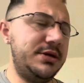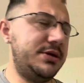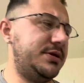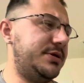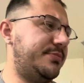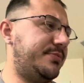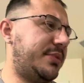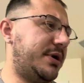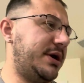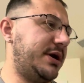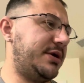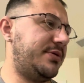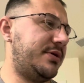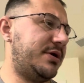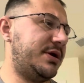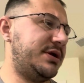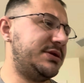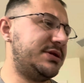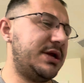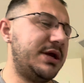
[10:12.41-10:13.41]
The bike
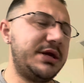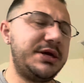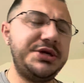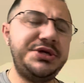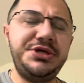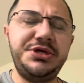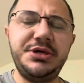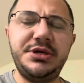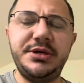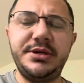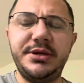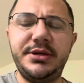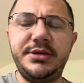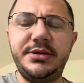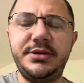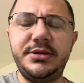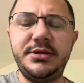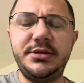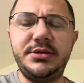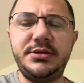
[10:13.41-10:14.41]
runs like it should.
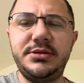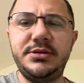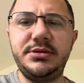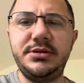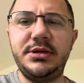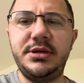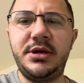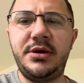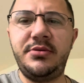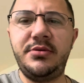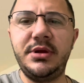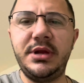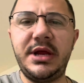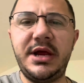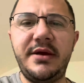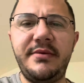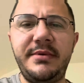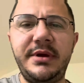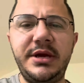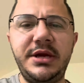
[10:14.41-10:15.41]
Don't really
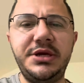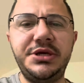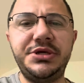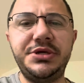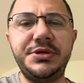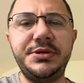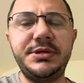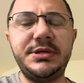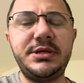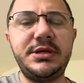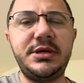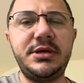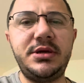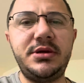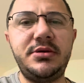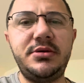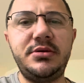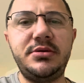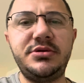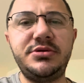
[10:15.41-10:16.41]
have any issues
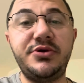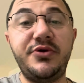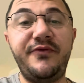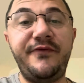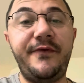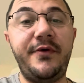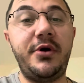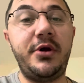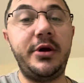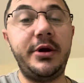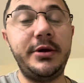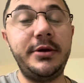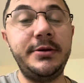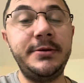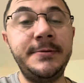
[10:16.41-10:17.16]
so far.